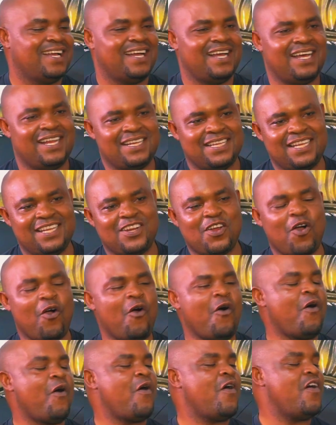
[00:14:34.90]
And then,
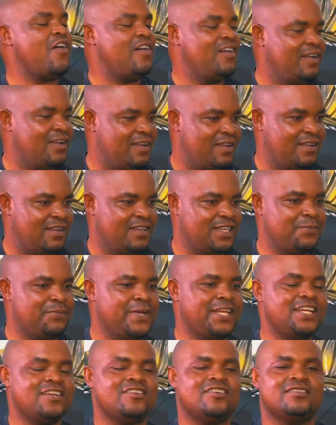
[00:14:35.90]
or
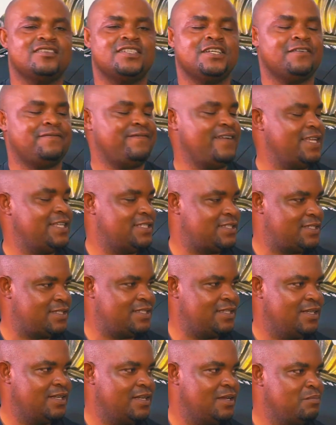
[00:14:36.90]
depending on the offense,
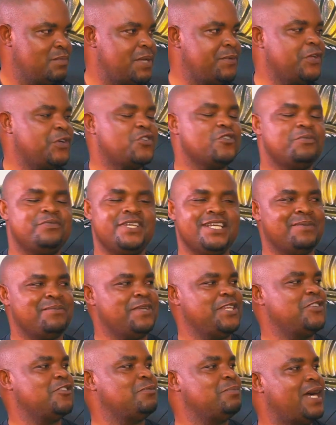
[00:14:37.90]
maybe you could be a
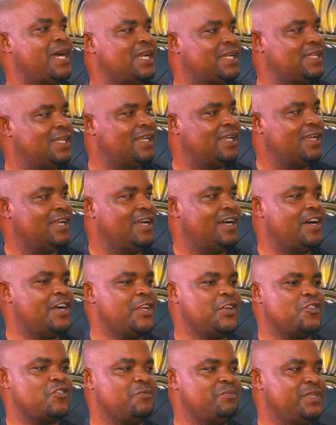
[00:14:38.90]
middleman, or you
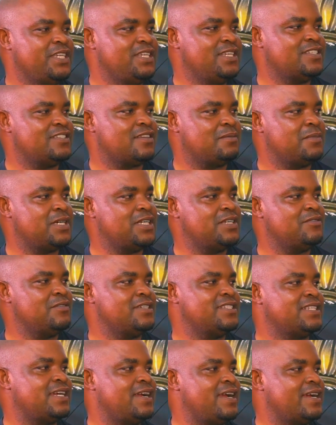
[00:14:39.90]
could be somebody who is
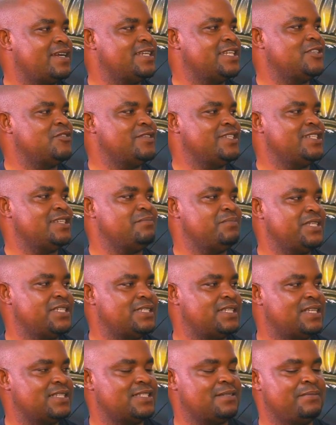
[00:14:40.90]
directly doing the
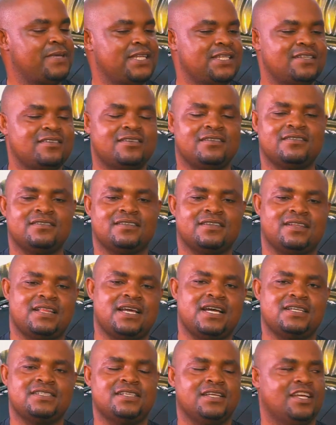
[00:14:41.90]
business. Depending on
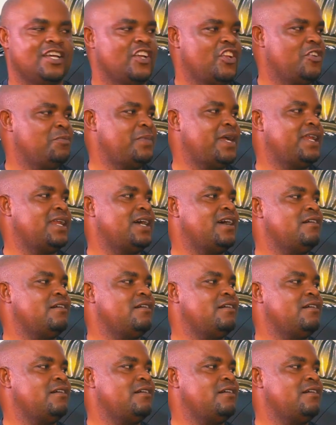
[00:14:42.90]
that, you might have.